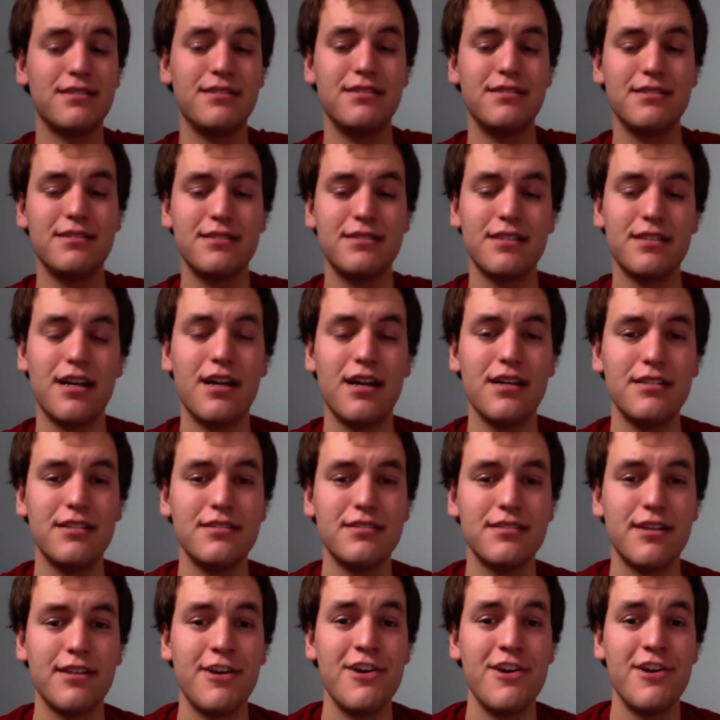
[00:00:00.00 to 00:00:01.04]
in
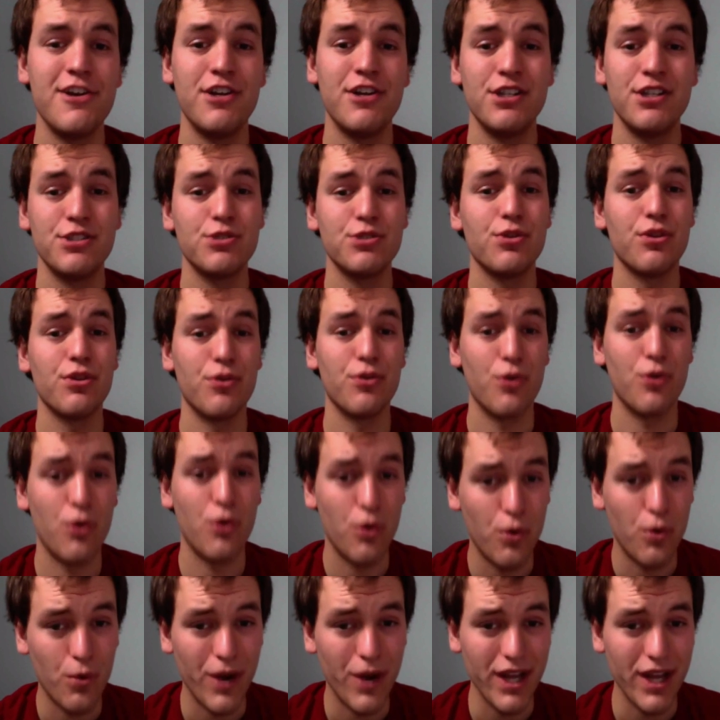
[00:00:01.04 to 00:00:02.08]
size, so they're
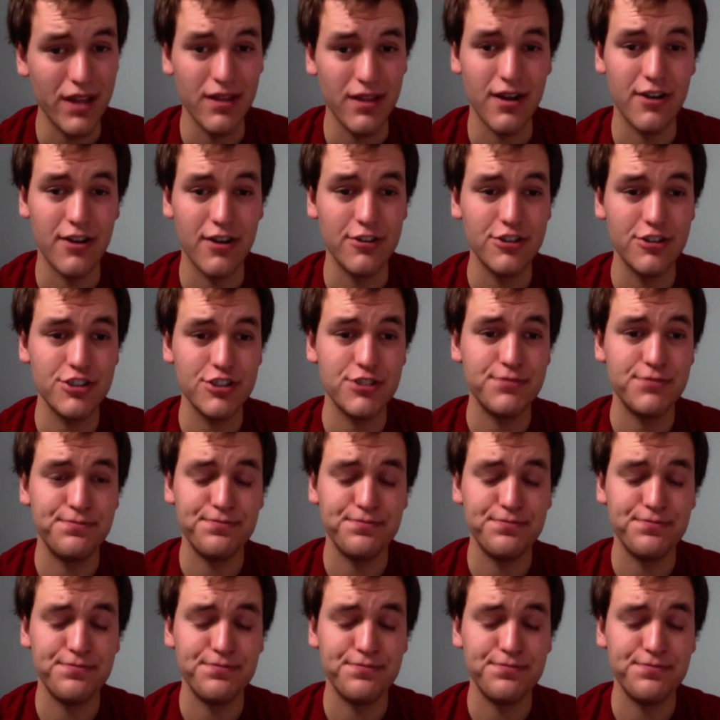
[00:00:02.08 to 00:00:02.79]
quite large.